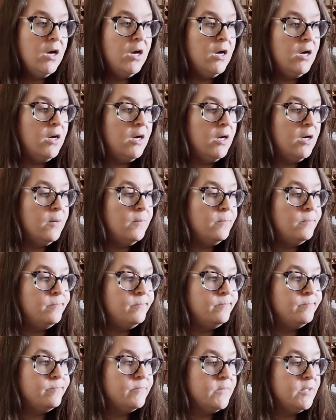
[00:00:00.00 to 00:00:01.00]
Um,
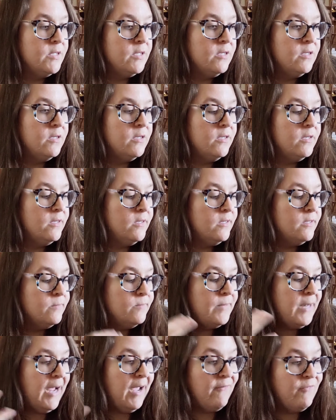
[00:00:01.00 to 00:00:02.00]

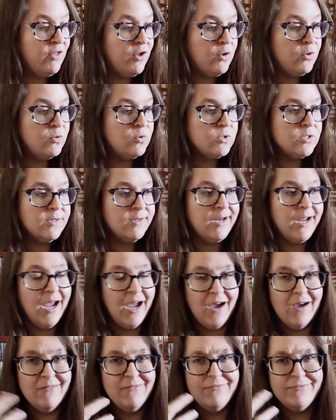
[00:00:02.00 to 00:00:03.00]
but I have those, and then I
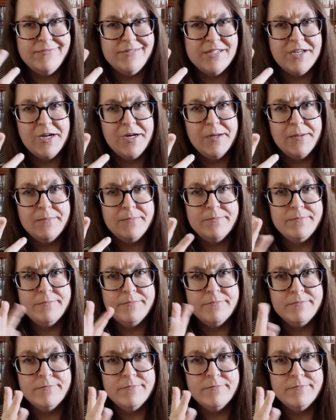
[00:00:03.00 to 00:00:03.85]
have some.